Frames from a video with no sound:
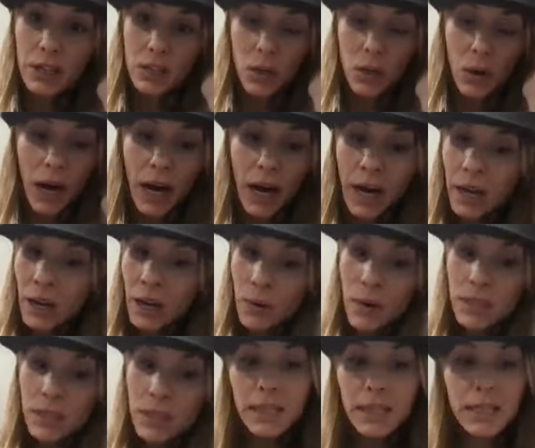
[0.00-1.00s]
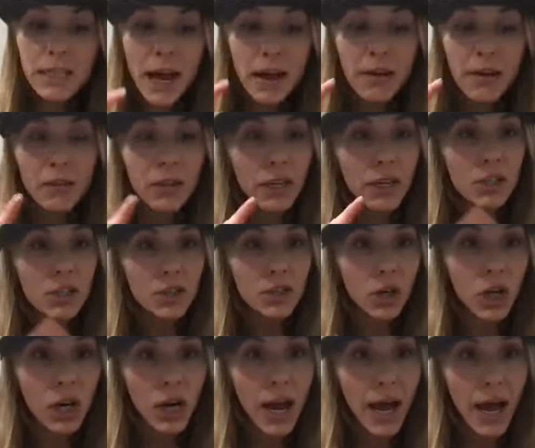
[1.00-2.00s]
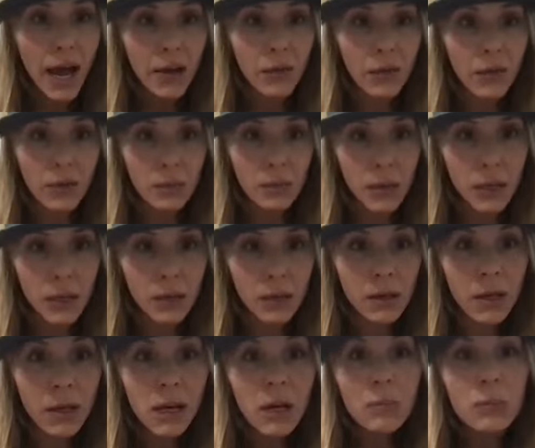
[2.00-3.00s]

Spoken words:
So I always like to have a trucker hat with me,